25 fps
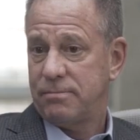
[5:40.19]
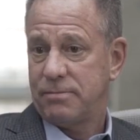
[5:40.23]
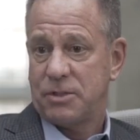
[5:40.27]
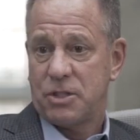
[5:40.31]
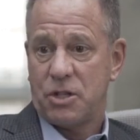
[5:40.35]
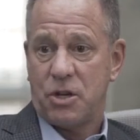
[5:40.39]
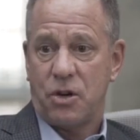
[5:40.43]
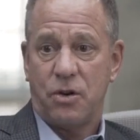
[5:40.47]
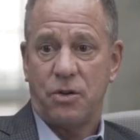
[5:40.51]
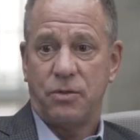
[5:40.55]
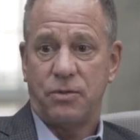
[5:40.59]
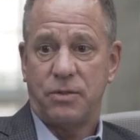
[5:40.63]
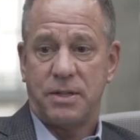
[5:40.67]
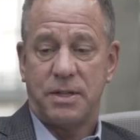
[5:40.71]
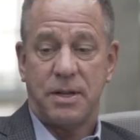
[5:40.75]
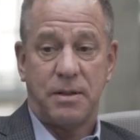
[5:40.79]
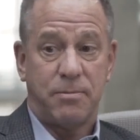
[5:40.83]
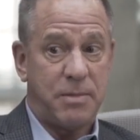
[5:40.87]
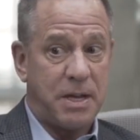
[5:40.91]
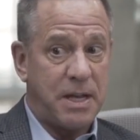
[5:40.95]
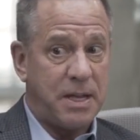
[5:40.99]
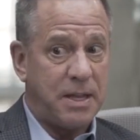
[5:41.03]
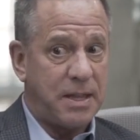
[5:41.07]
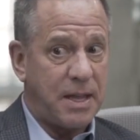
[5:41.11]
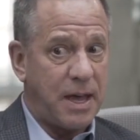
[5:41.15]
So to
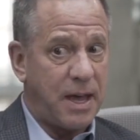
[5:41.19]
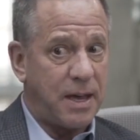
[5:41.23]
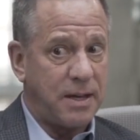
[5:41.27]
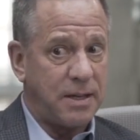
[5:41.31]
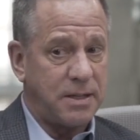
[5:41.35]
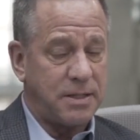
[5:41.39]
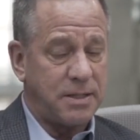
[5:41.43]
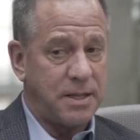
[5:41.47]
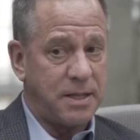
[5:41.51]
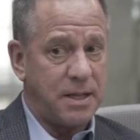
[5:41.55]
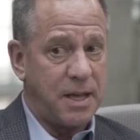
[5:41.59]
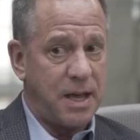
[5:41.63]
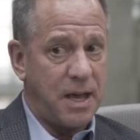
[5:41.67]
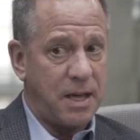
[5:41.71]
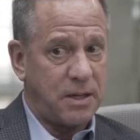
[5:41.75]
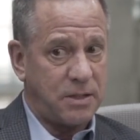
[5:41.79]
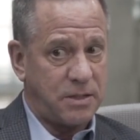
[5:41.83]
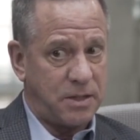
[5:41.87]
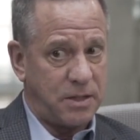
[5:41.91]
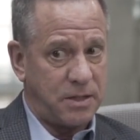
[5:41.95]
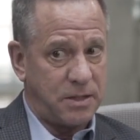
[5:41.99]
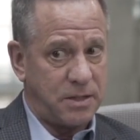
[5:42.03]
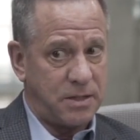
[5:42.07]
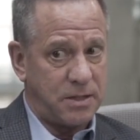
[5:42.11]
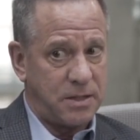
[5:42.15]
me, that is the
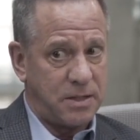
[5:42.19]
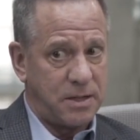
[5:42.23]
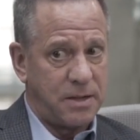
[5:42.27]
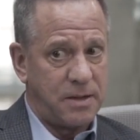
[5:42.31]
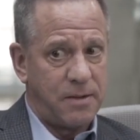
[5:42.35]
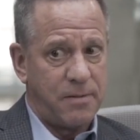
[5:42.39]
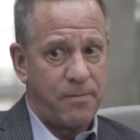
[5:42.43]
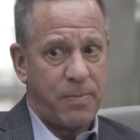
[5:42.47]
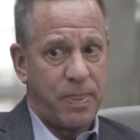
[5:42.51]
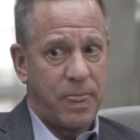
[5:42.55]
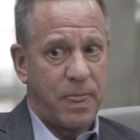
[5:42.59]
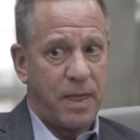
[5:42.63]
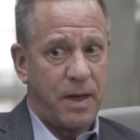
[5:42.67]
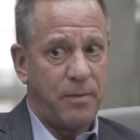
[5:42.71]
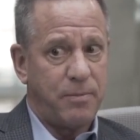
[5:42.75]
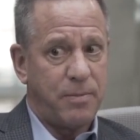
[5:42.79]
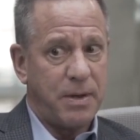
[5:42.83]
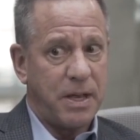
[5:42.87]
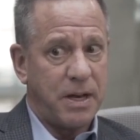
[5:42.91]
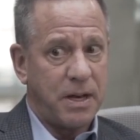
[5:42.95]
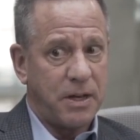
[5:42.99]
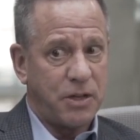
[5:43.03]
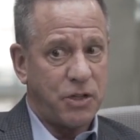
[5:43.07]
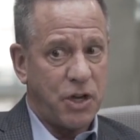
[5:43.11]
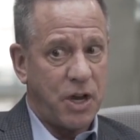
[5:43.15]
essence of
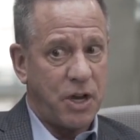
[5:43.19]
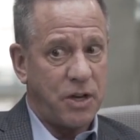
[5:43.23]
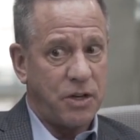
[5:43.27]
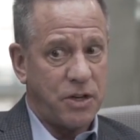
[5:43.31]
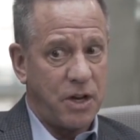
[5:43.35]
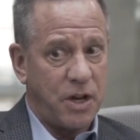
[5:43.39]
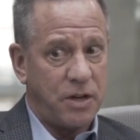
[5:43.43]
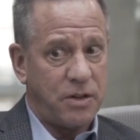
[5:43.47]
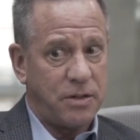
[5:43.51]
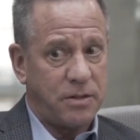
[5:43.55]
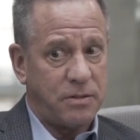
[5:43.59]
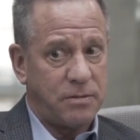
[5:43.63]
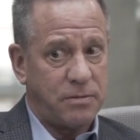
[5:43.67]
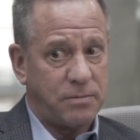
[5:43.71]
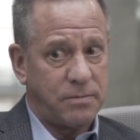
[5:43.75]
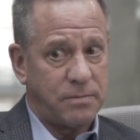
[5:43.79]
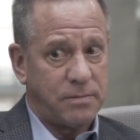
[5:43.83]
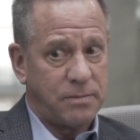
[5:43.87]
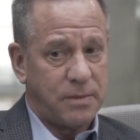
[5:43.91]
being a change agent,